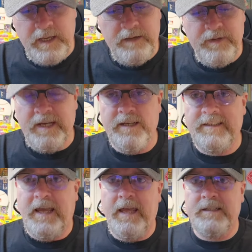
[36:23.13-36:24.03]
Even in the
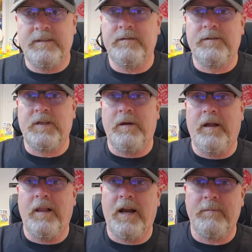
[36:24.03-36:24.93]
10,
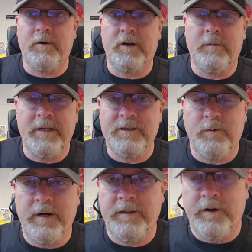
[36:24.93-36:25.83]
a lot of them are going to be
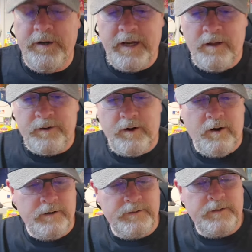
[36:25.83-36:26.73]
$20, $30
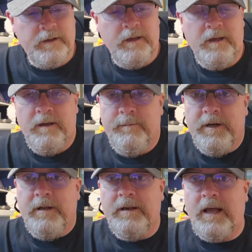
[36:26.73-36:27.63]
cards.
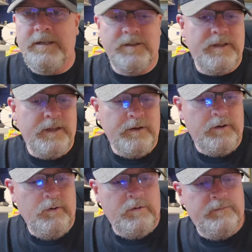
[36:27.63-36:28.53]
But I just think they're
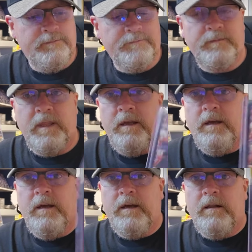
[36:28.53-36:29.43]
cool.
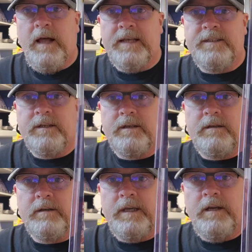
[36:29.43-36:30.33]
Classic,
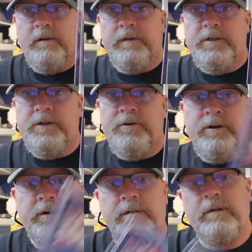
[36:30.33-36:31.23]
Ken Griffey
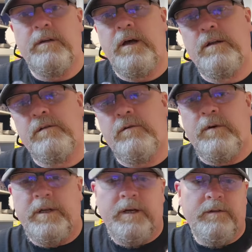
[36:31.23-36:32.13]
Jr. I don't know
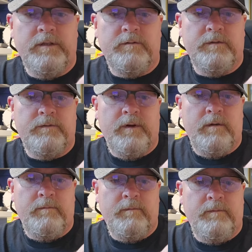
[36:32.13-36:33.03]
what year this one's
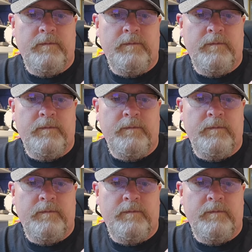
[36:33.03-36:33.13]
from.